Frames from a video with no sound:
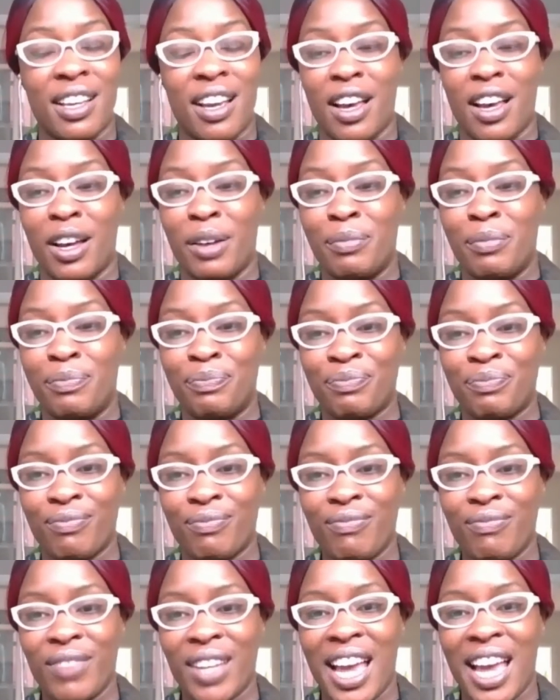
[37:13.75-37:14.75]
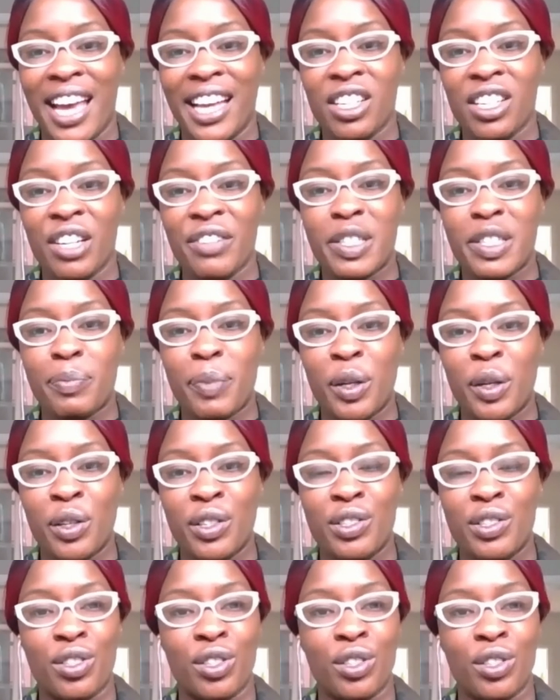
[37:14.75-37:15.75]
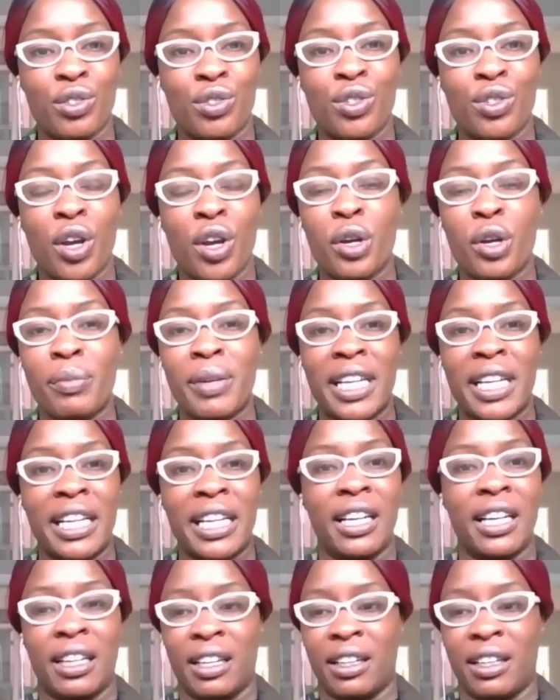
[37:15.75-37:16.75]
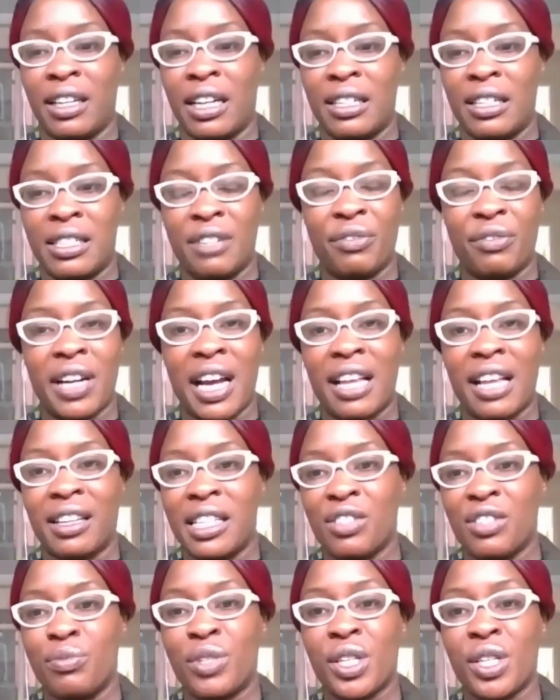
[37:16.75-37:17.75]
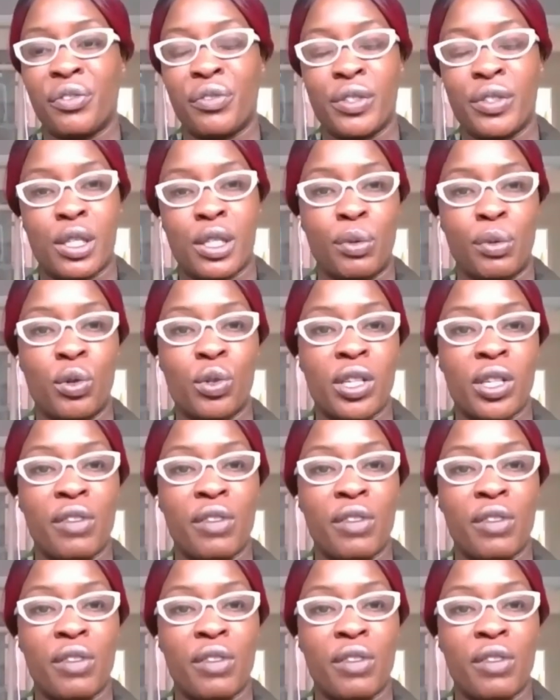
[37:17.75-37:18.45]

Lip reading: and I've spoken to so many different athletes from different sports,